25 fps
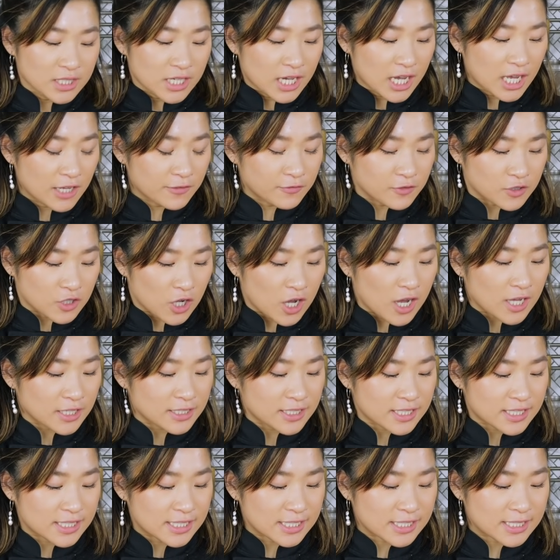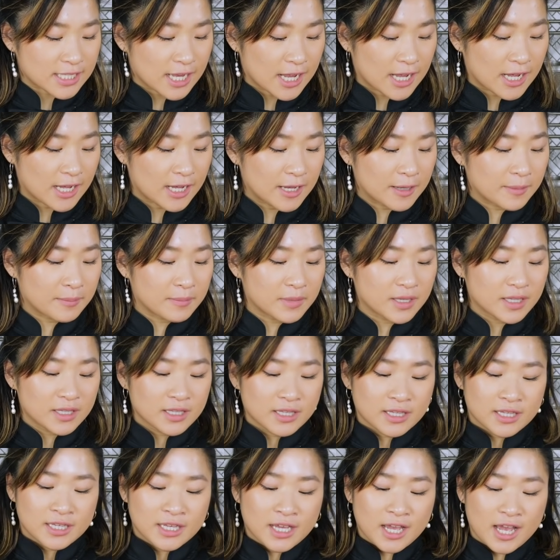I've got some
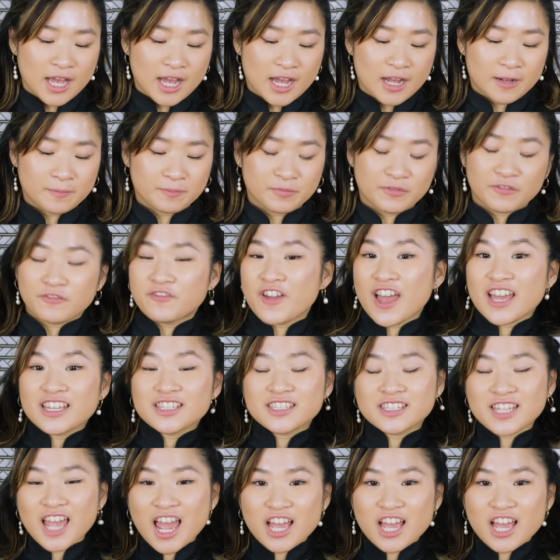fast